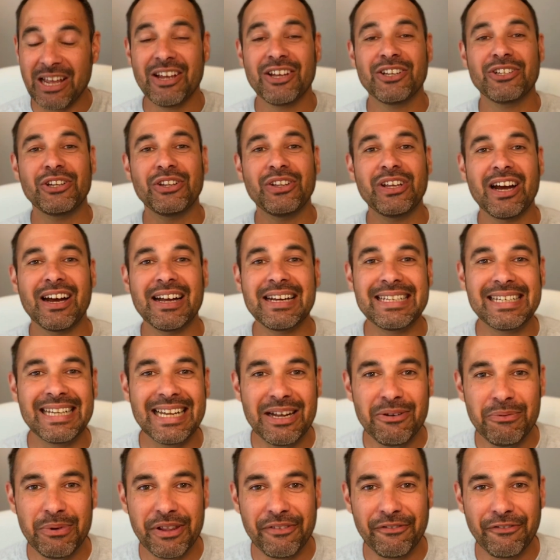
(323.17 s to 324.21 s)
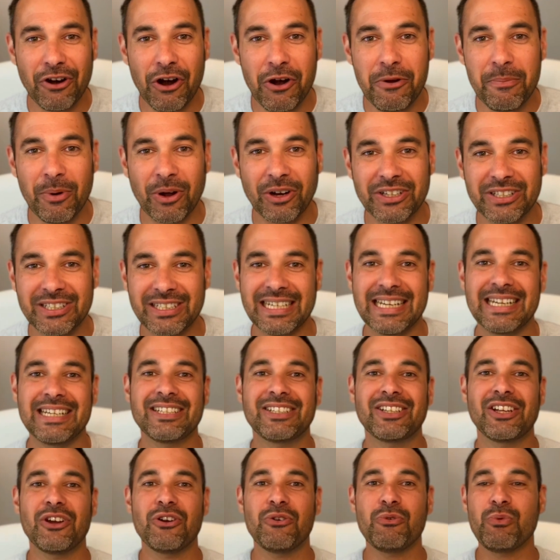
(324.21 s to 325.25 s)
So the idea with Froment's is
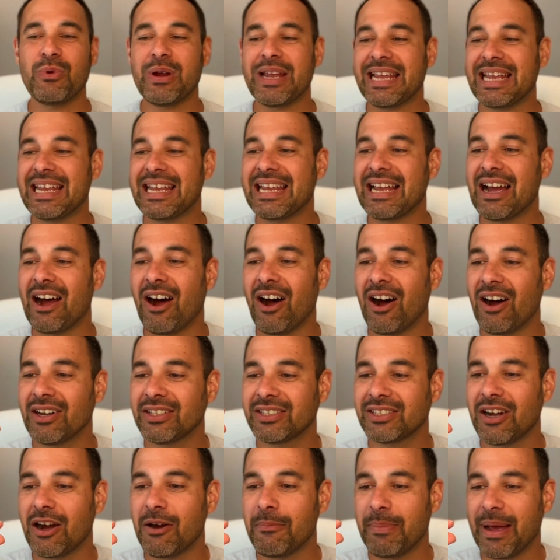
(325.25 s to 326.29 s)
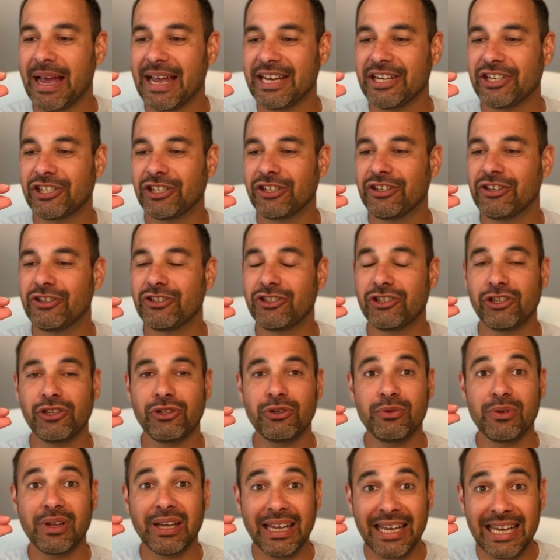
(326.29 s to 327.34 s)
that we ask our patient
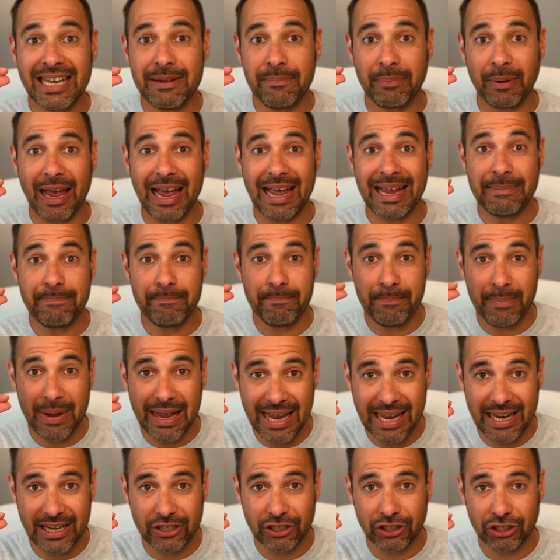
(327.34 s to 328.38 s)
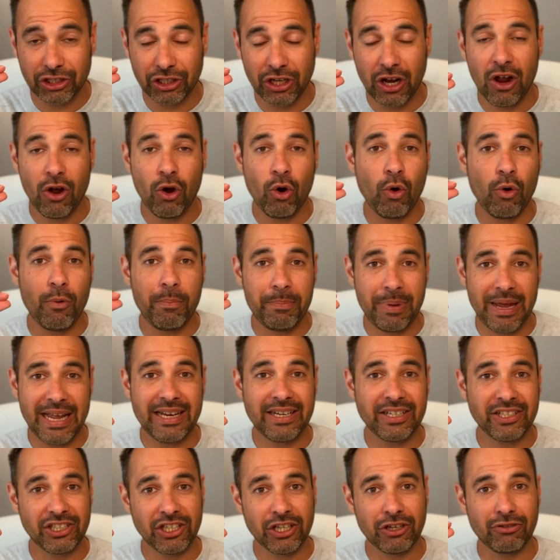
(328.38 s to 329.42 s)
to keep a pinch or
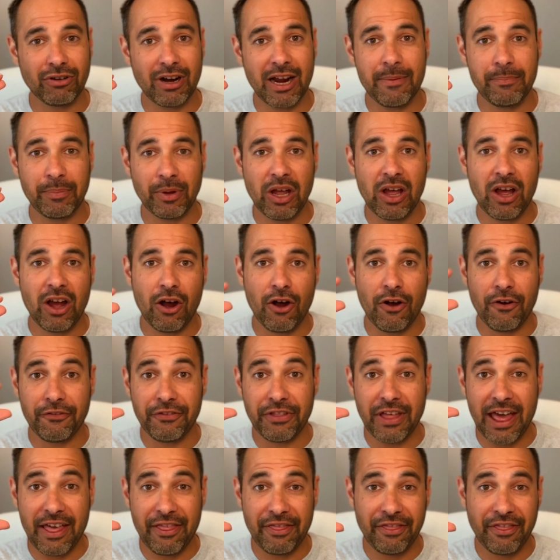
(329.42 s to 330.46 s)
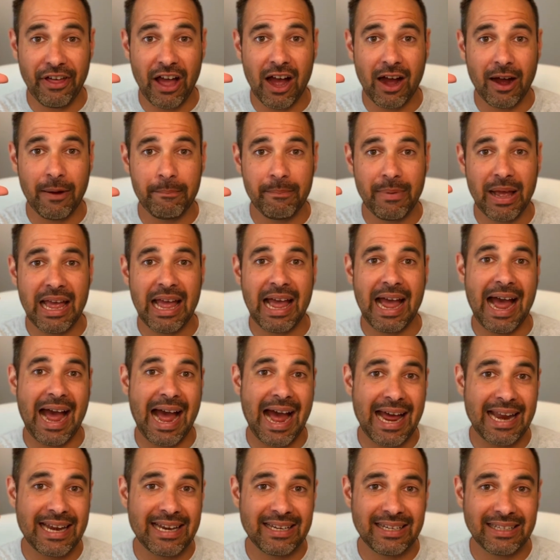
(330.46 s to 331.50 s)
pincer grip of their thumb
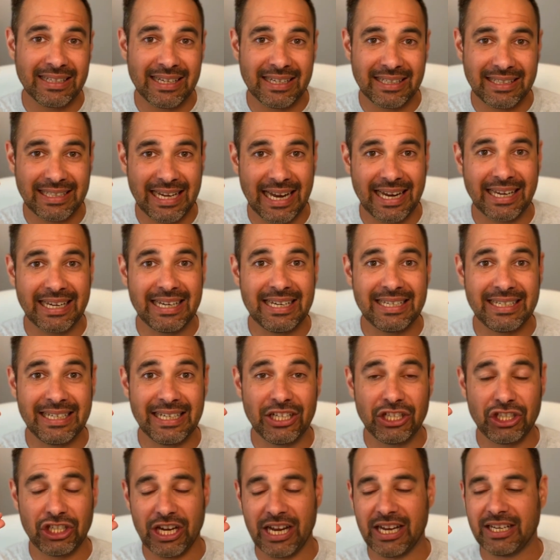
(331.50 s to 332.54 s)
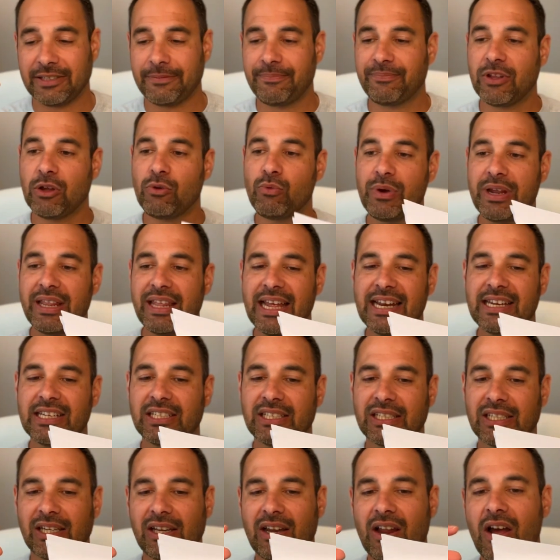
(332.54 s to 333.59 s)
and second digit. We then
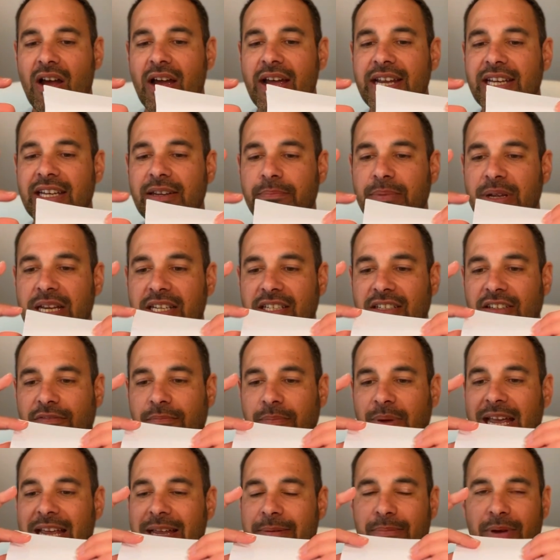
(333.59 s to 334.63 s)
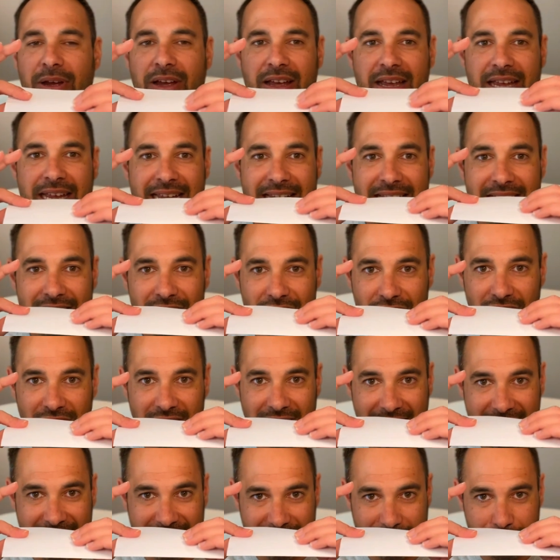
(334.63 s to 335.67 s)
slide a piece of paper into
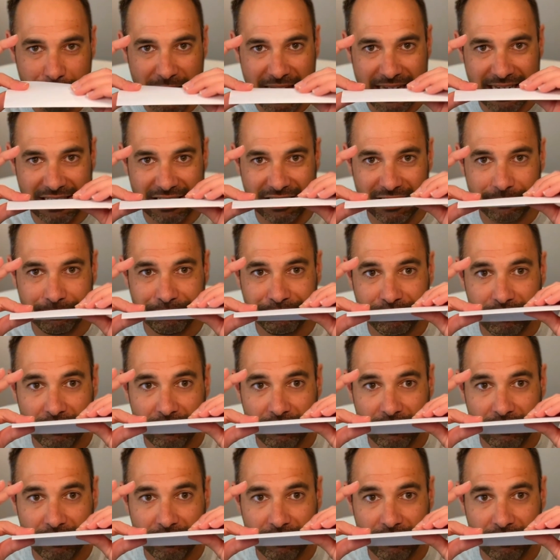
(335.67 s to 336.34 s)
that space,